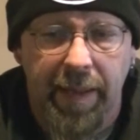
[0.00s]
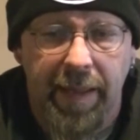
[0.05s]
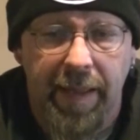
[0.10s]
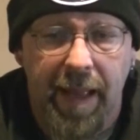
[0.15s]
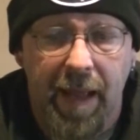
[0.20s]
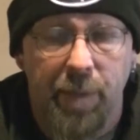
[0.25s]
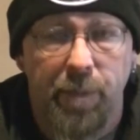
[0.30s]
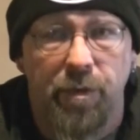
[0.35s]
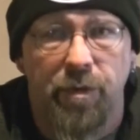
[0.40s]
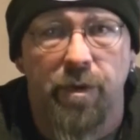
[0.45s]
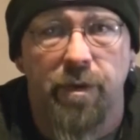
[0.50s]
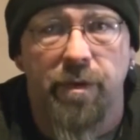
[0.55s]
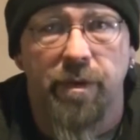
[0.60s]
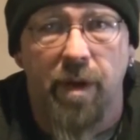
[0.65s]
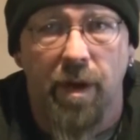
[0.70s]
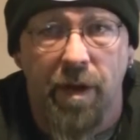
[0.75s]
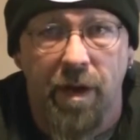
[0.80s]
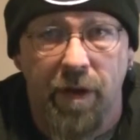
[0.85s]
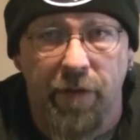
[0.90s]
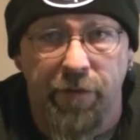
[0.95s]
I was just
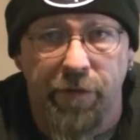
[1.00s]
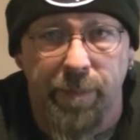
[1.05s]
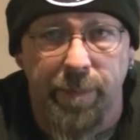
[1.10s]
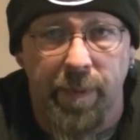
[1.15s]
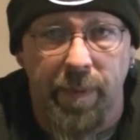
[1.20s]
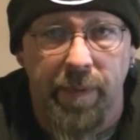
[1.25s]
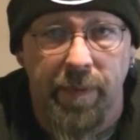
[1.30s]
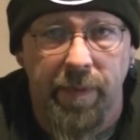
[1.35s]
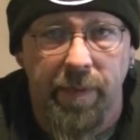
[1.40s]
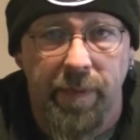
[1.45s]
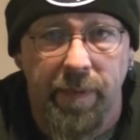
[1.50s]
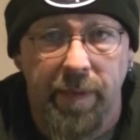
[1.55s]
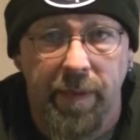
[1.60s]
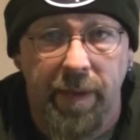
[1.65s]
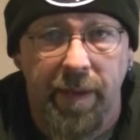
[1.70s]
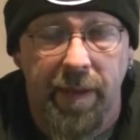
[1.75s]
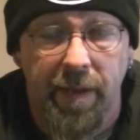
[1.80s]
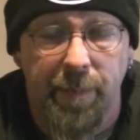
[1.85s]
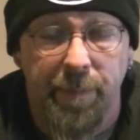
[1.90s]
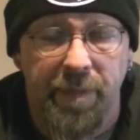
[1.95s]
uncomfortable.
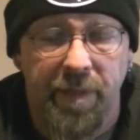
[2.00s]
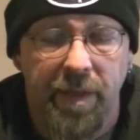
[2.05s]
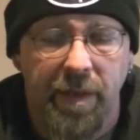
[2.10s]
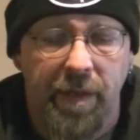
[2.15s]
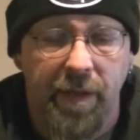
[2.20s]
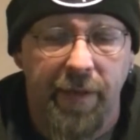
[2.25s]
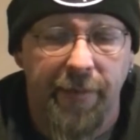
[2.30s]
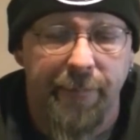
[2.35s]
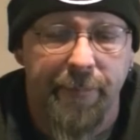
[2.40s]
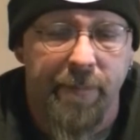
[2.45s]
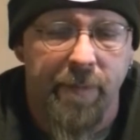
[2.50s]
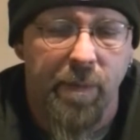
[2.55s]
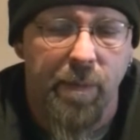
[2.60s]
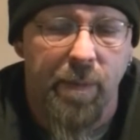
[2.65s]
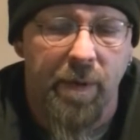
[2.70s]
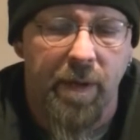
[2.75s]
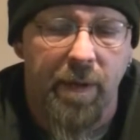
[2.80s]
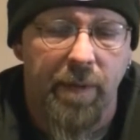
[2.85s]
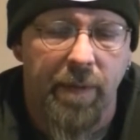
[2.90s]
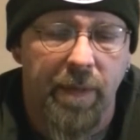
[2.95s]
And I'm thinking,
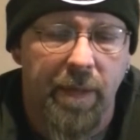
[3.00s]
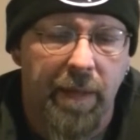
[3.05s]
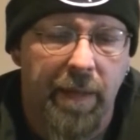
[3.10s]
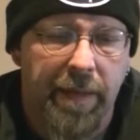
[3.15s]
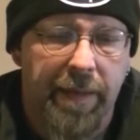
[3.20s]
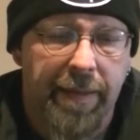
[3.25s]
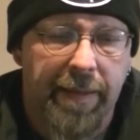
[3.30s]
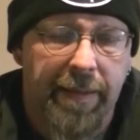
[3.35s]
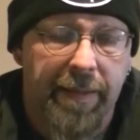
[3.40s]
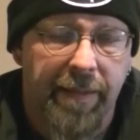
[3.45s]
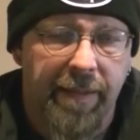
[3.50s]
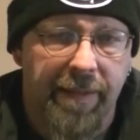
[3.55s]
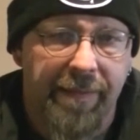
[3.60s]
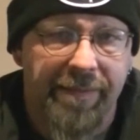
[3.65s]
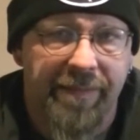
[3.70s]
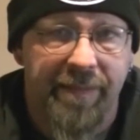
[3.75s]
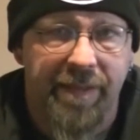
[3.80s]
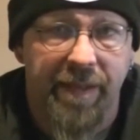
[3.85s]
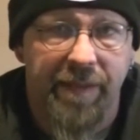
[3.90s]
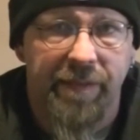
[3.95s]
well,
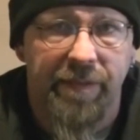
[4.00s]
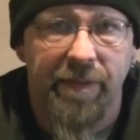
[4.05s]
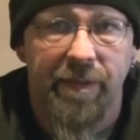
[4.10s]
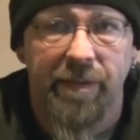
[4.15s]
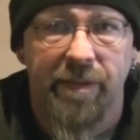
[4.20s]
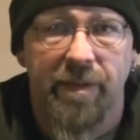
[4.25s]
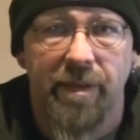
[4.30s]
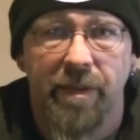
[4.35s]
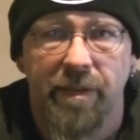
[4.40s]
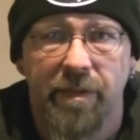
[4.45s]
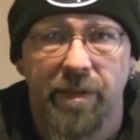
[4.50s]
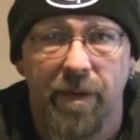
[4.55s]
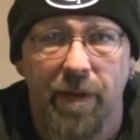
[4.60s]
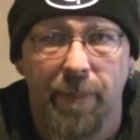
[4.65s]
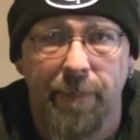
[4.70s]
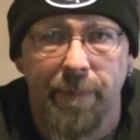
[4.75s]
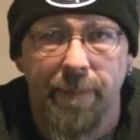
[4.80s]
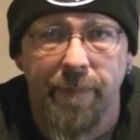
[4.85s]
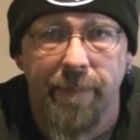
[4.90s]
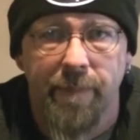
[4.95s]
let's test this
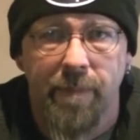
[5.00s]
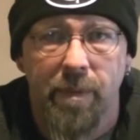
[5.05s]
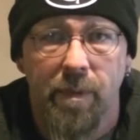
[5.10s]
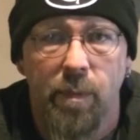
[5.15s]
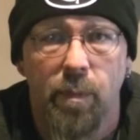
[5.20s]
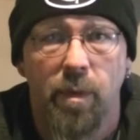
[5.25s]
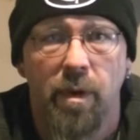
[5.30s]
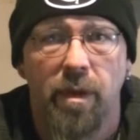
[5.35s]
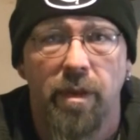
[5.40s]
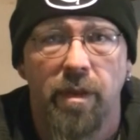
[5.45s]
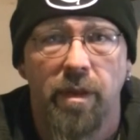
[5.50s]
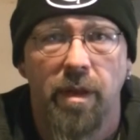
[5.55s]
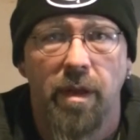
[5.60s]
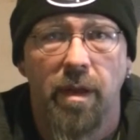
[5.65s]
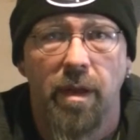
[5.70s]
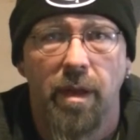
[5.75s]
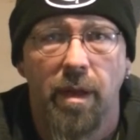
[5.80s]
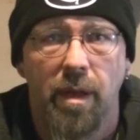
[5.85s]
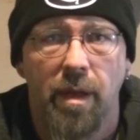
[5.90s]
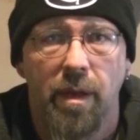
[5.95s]
system with
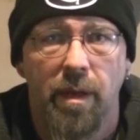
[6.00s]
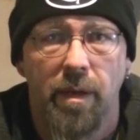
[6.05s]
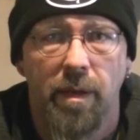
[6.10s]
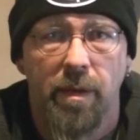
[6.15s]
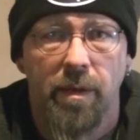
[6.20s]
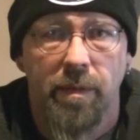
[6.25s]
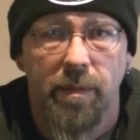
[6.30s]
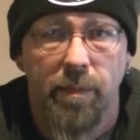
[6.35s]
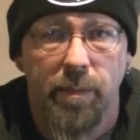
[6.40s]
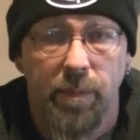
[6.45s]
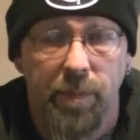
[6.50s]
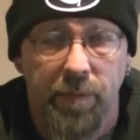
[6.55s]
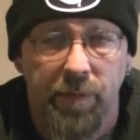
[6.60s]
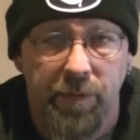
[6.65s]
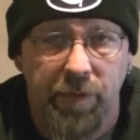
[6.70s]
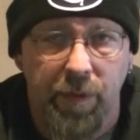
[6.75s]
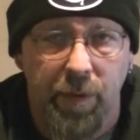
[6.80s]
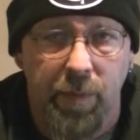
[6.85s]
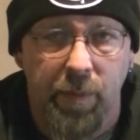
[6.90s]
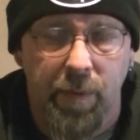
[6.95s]
the
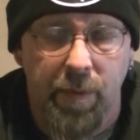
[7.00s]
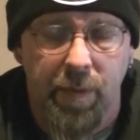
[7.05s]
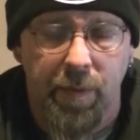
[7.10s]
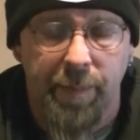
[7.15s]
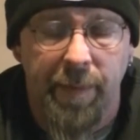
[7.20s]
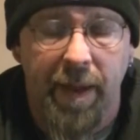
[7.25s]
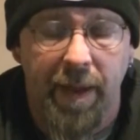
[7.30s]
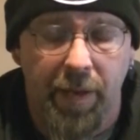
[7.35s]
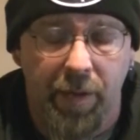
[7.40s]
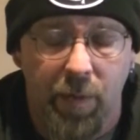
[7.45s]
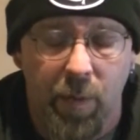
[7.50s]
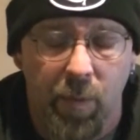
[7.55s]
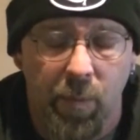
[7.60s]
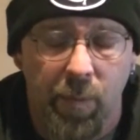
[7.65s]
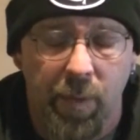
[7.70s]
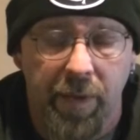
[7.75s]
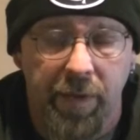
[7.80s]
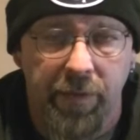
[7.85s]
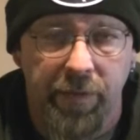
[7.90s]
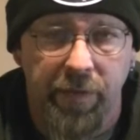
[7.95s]
my cold
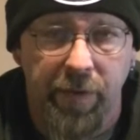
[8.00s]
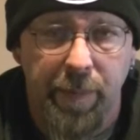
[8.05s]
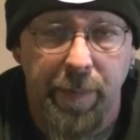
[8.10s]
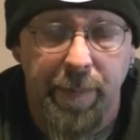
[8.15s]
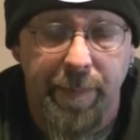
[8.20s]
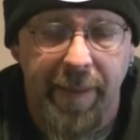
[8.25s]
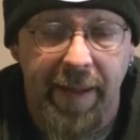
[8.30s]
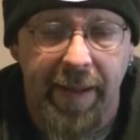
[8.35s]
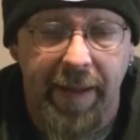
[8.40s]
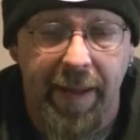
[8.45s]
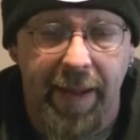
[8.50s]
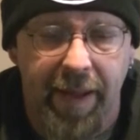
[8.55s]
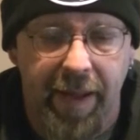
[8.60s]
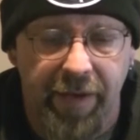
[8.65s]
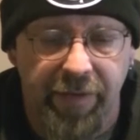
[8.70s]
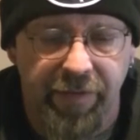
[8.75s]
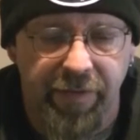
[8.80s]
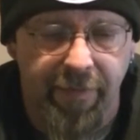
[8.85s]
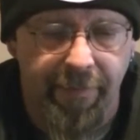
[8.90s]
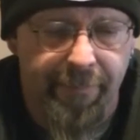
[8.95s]
weather sleeping bag I
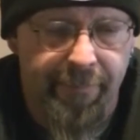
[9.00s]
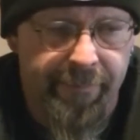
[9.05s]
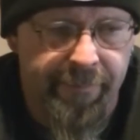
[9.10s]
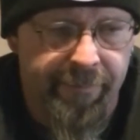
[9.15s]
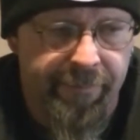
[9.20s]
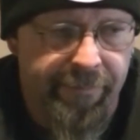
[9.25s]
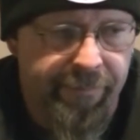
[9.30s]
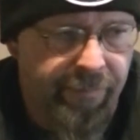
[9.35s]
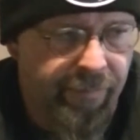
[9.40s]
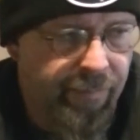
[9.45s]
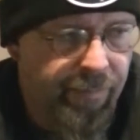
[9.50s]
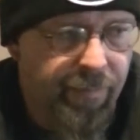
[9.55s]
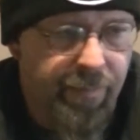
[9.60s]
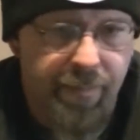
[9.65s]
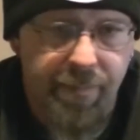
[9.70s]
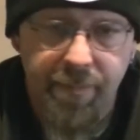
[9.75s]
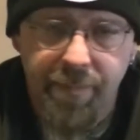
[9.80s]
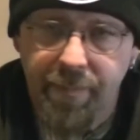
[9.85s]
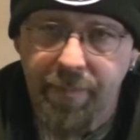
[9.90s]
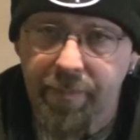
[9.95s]
have.
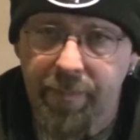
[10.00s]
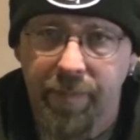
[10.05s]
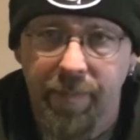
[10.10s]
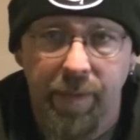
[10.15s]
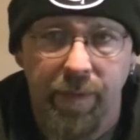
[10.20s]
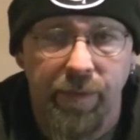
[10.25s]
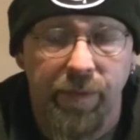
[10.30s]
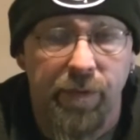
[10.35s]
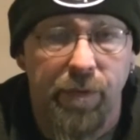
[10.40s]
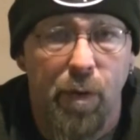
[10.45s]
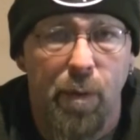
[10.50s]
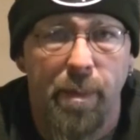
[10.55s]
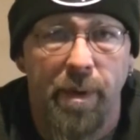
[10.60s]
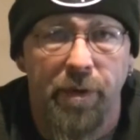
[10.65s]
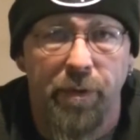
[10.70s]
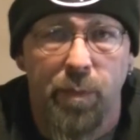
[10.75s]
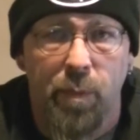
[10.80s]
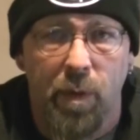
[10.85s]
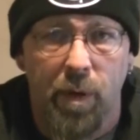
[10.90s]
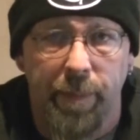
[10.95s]
So
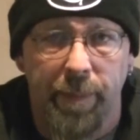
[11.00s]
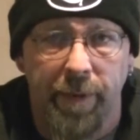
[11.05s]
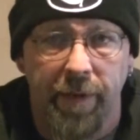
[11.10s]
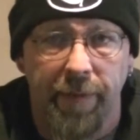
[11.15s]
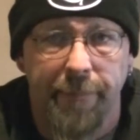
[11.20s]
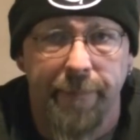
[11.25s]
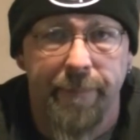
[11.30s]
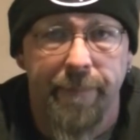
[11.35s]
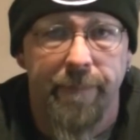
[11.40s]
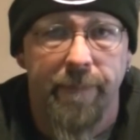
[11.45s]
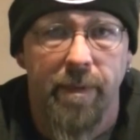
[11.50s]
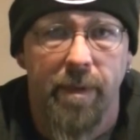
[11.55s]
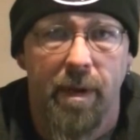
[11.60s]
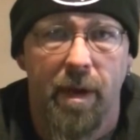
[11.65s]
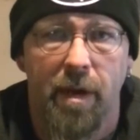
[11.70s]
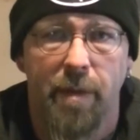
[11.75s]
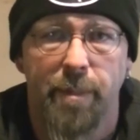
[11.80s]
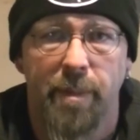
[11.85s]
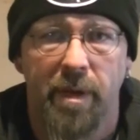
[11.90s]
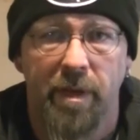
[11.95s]
much warmer.
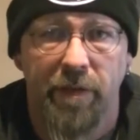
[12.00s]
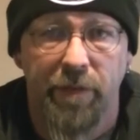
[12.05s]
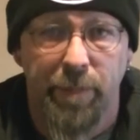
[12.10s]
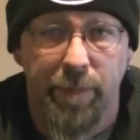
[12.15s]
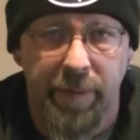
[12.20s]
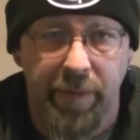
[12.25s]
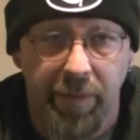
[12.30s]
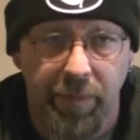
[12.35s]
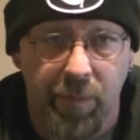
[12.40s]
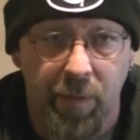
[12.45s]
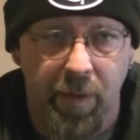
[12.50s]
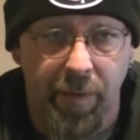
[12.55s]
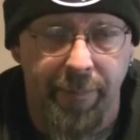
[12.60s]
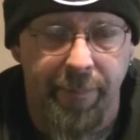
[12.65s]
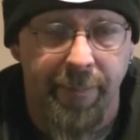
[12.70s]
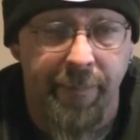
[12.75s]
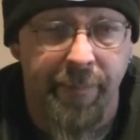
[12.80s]
Unbelievably warm.